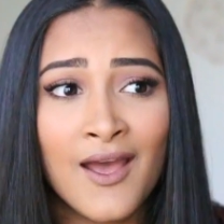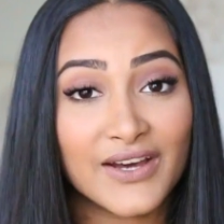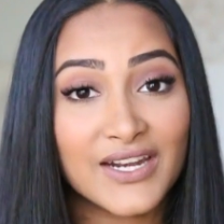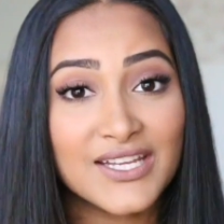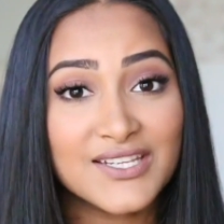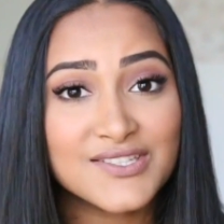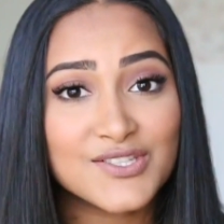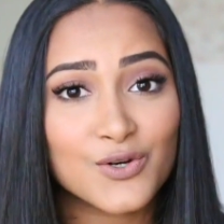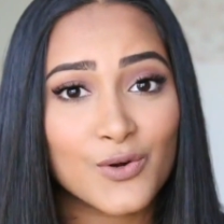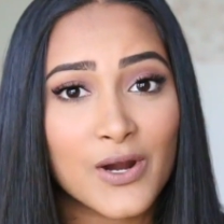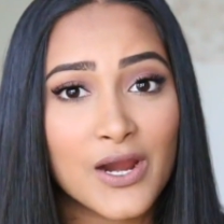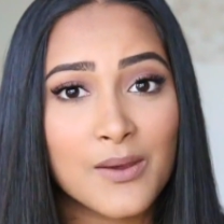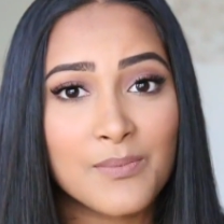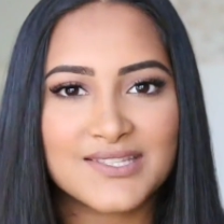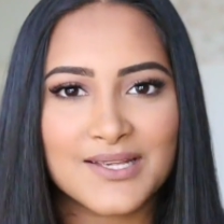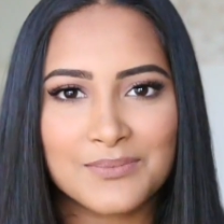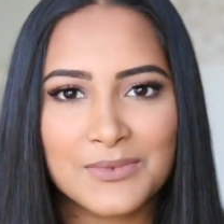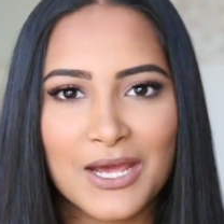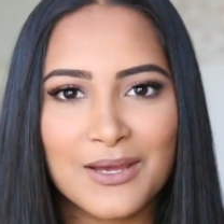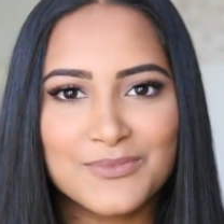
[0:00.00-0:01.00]
Funny story,
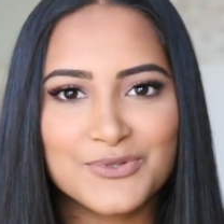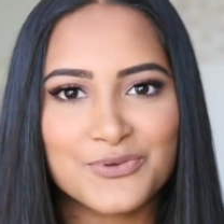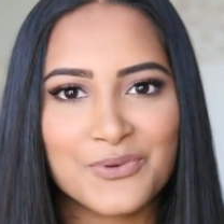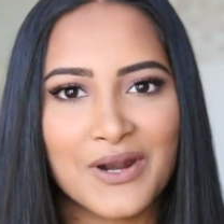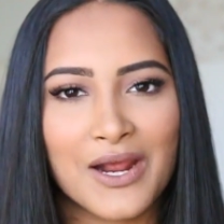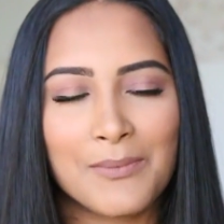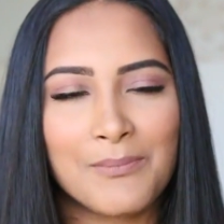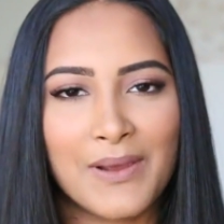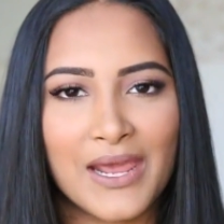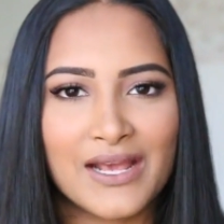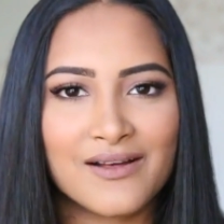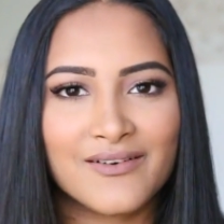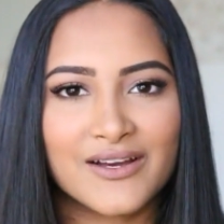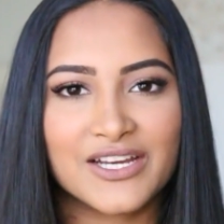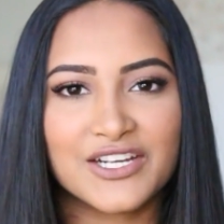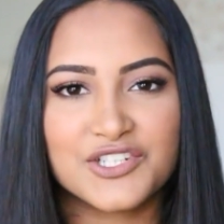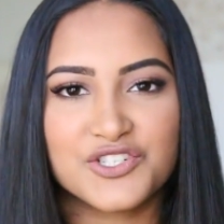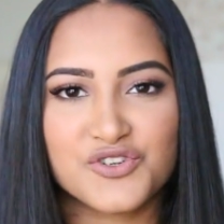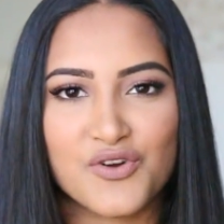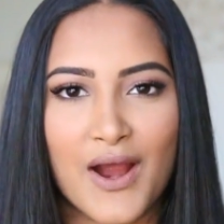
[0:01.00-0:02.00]
sometimes when I make
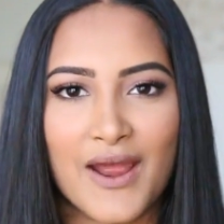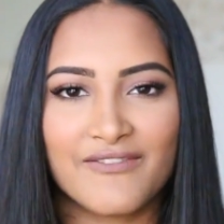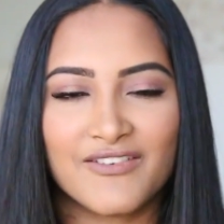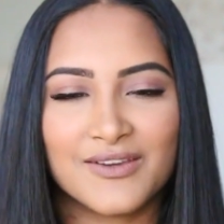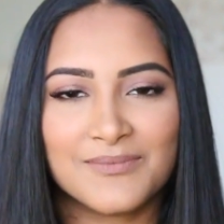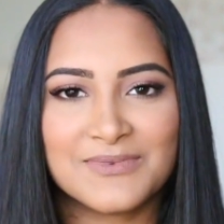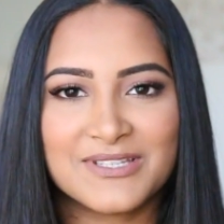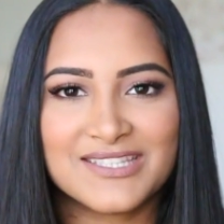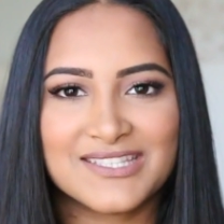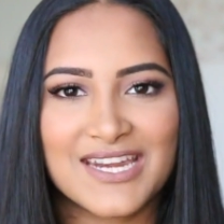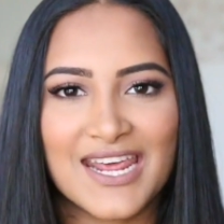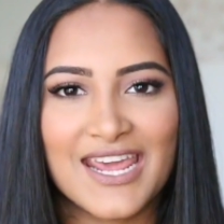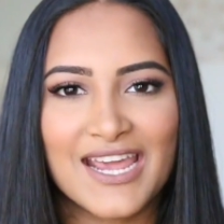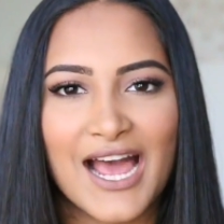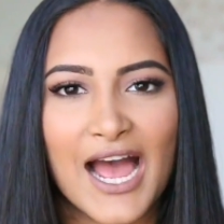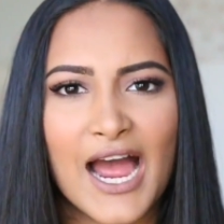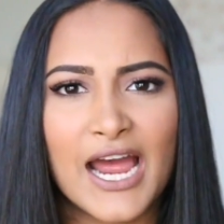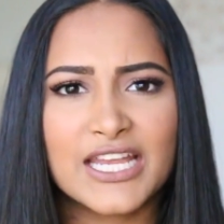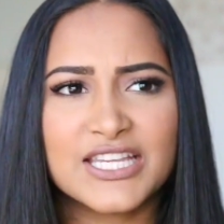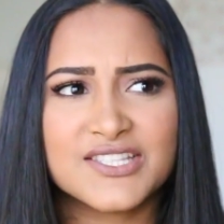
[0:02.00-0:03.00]
like a driving
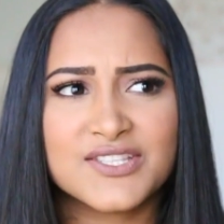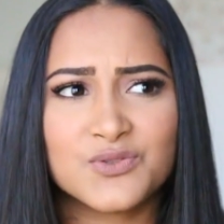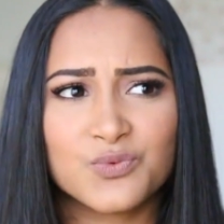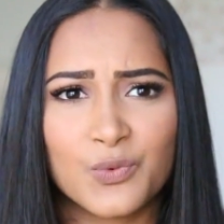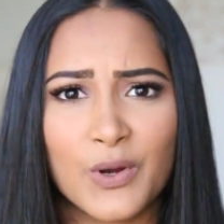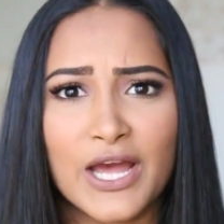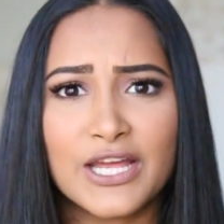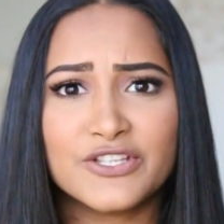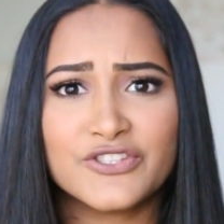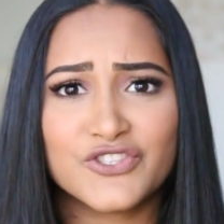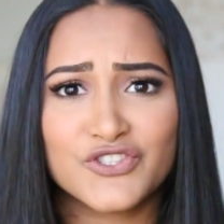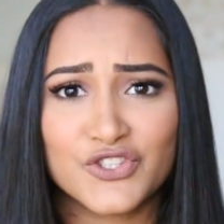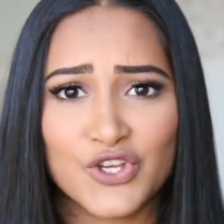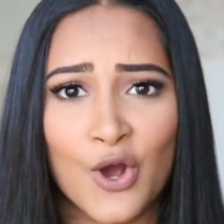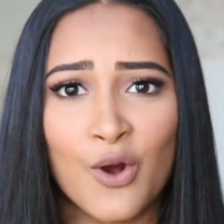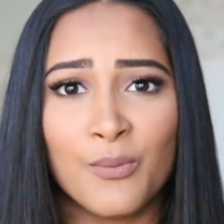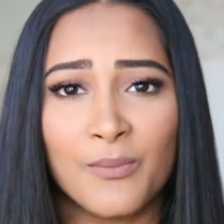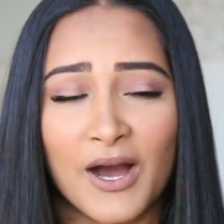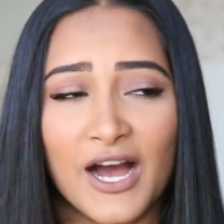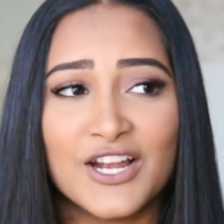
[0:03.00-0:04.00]
mistake, I sweat
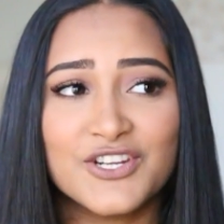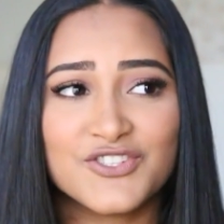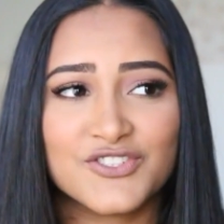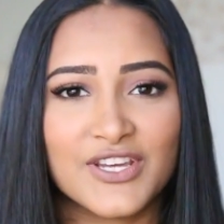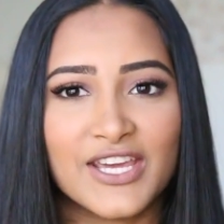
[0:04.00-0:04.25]
so much.